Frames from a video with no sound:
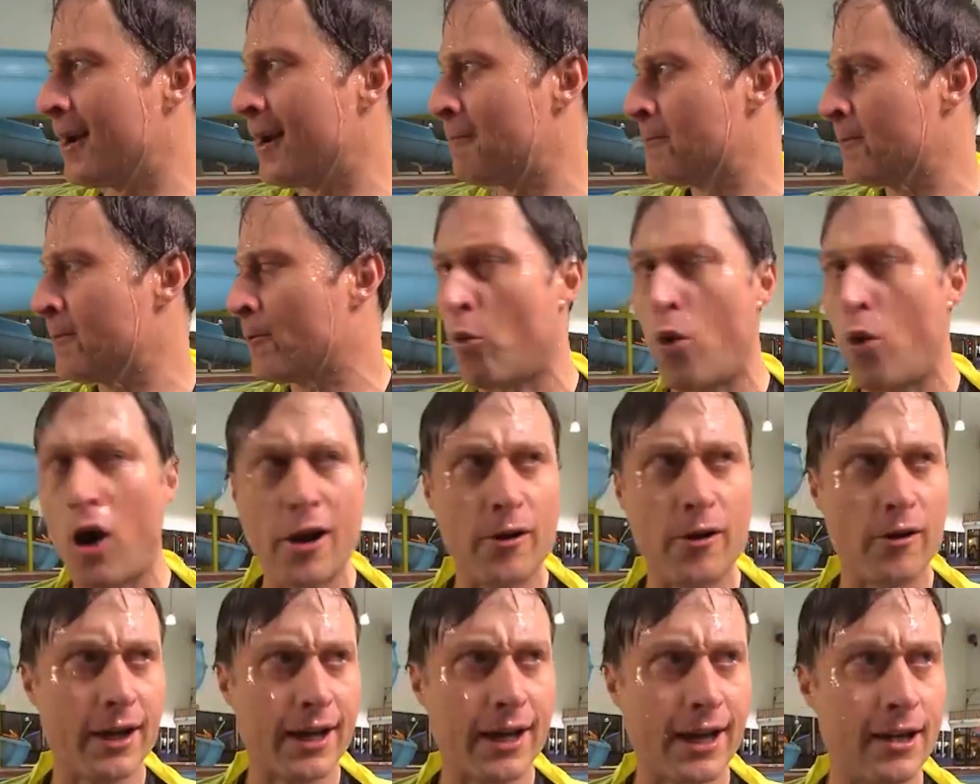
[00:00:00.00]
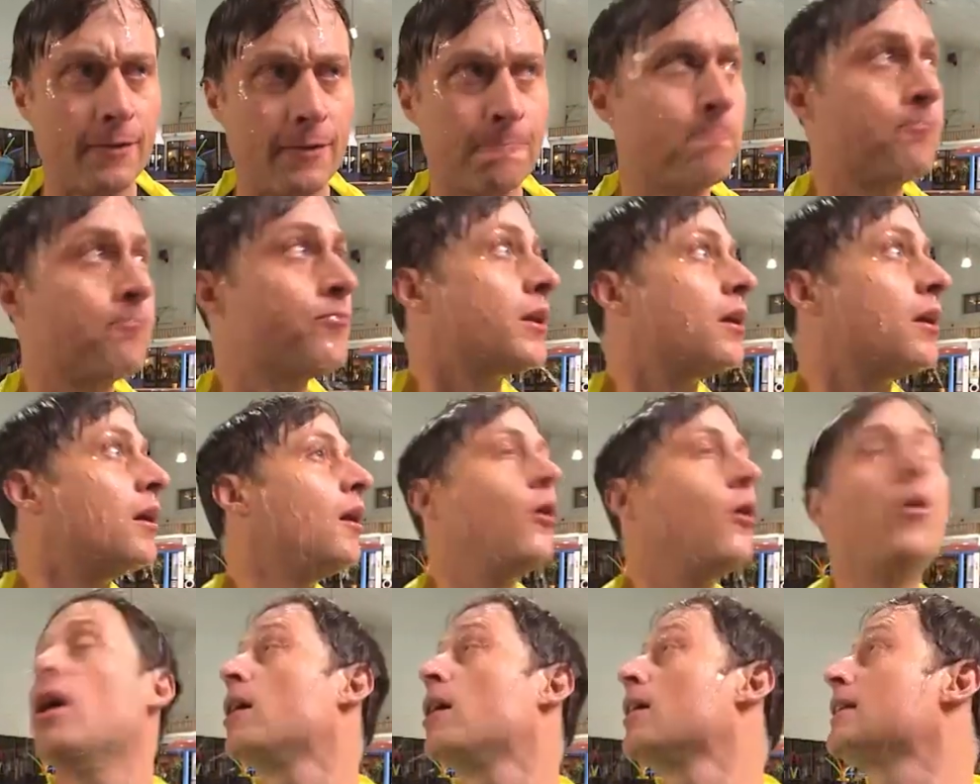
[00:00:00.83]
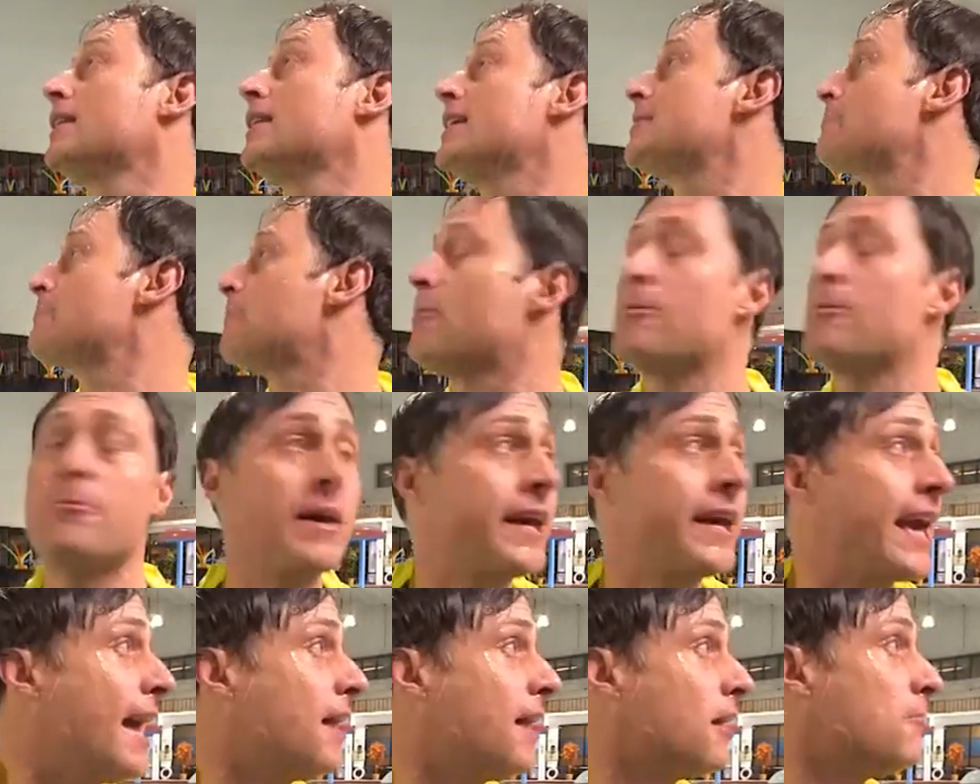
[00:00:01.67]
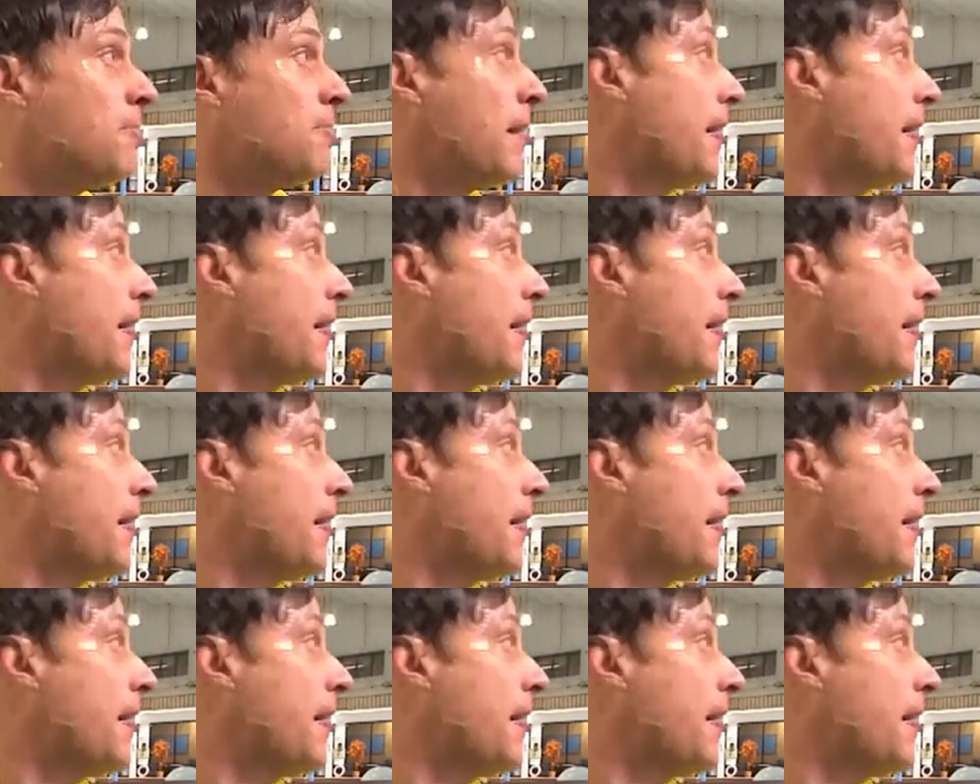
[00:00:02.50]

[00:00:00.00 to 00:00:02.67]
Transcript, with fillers: up in the water again. Oh well, at least maybe Michaela